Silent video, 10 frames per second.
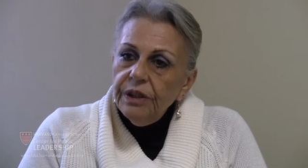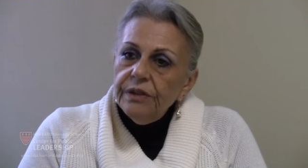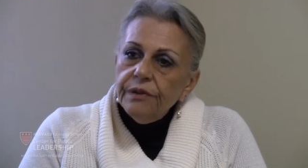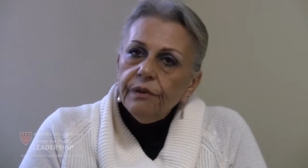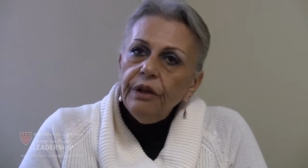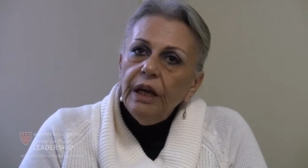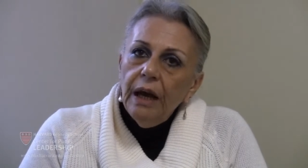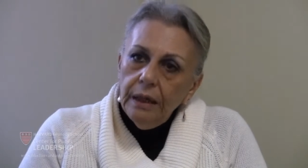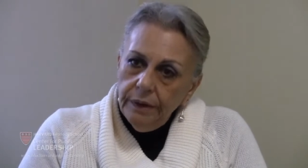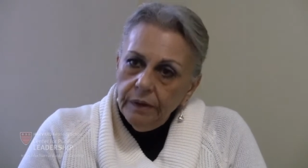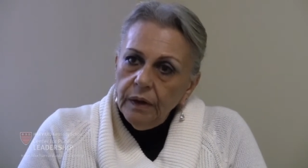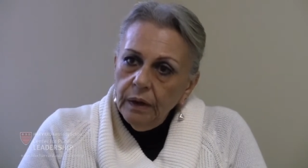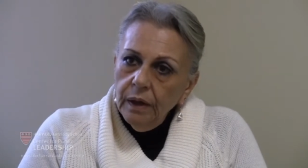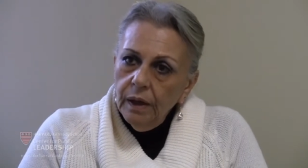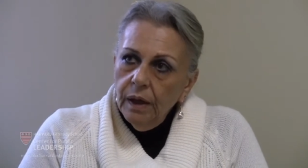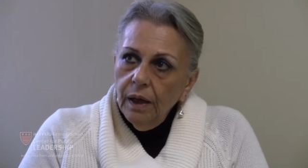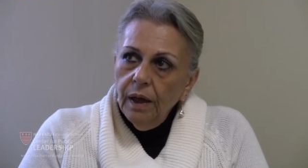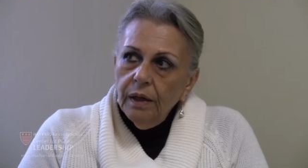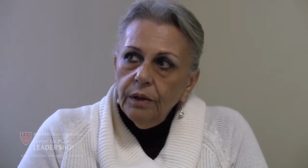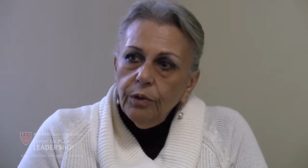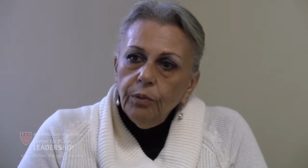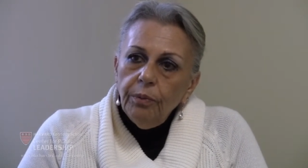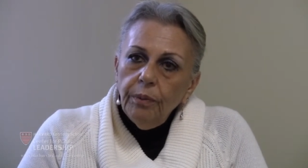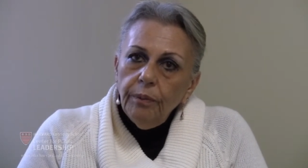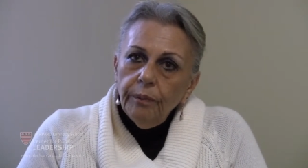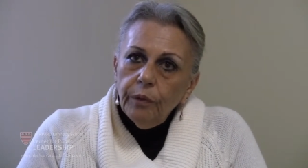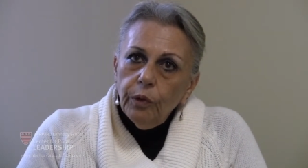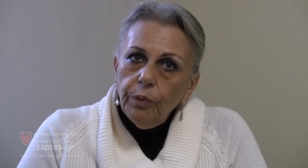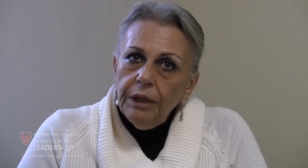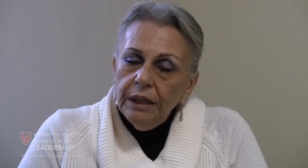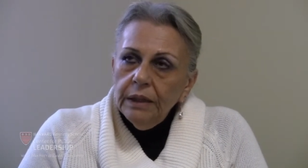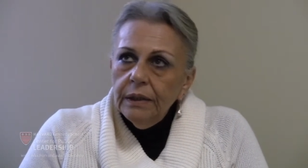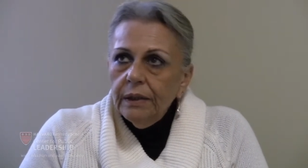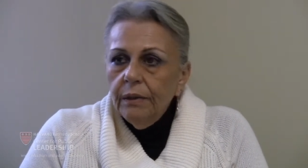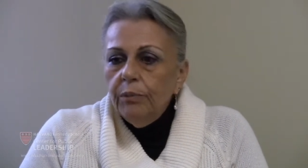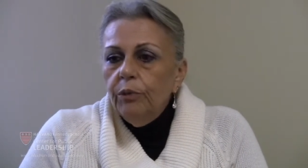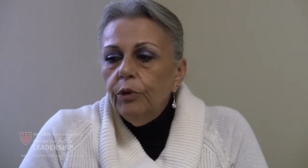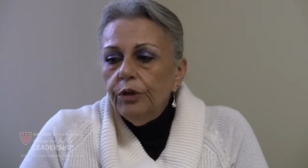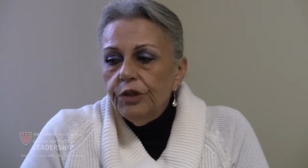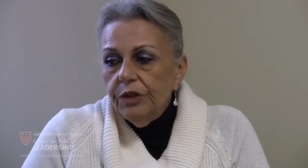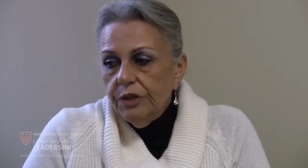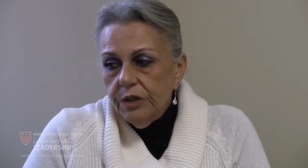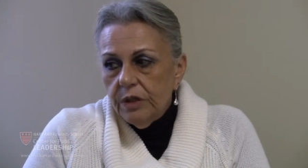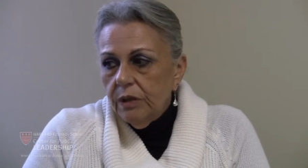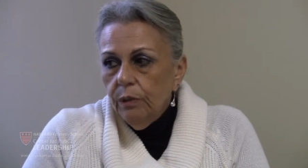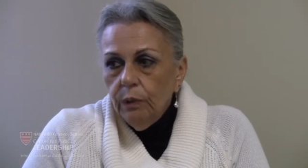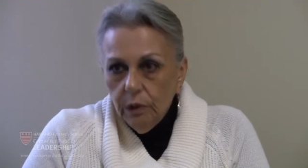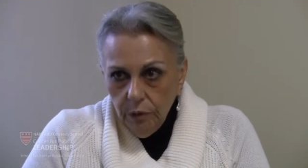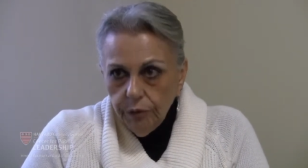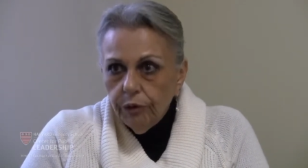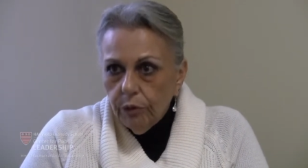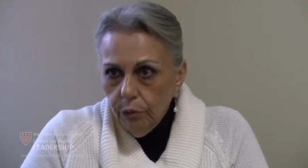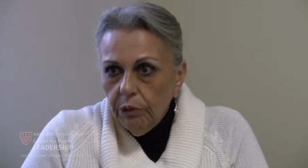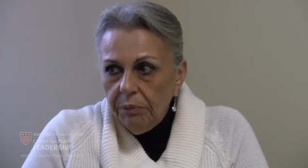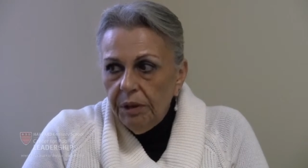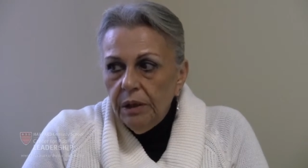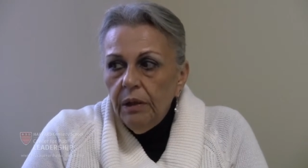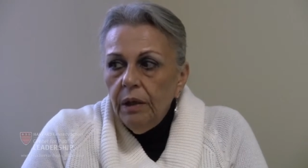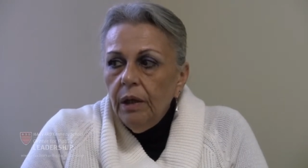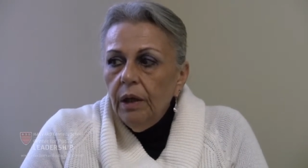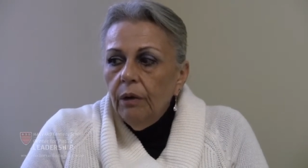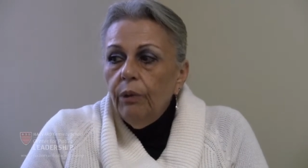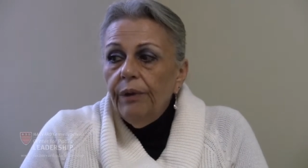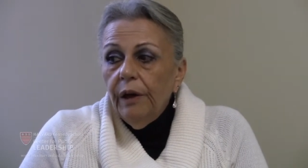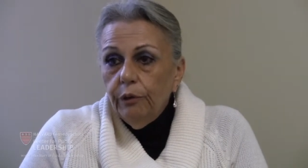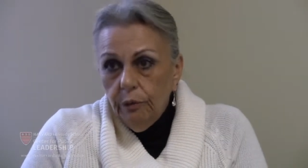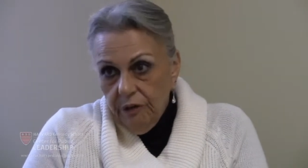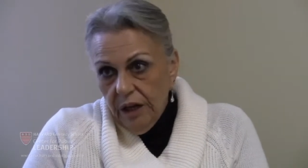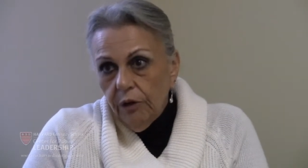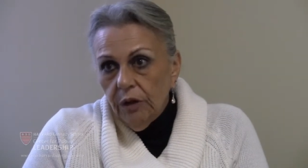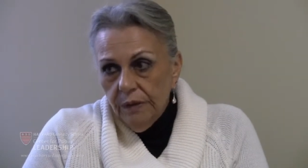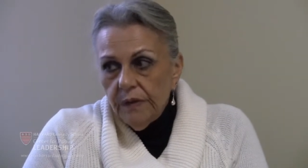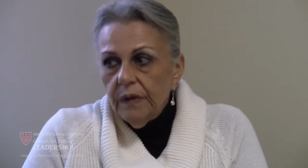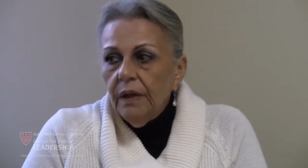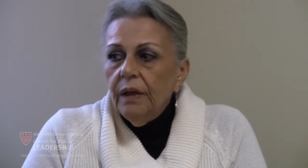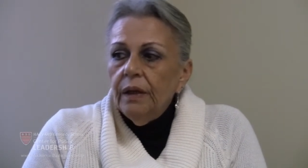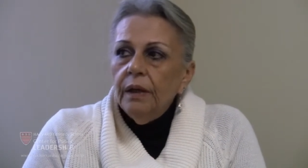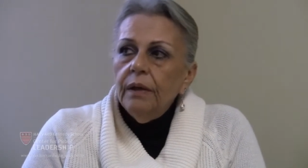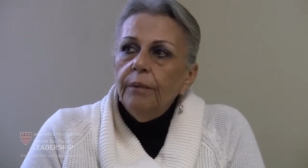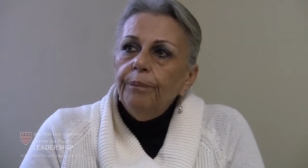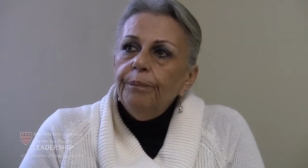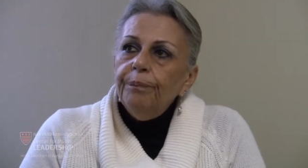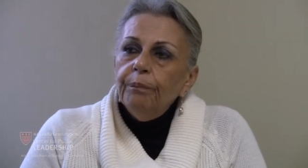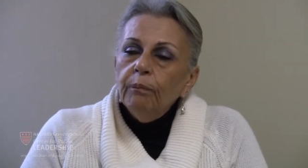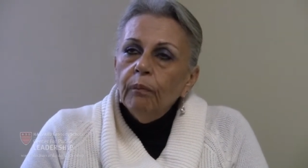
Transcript: this reality and to, to build a more just world for women without violence. And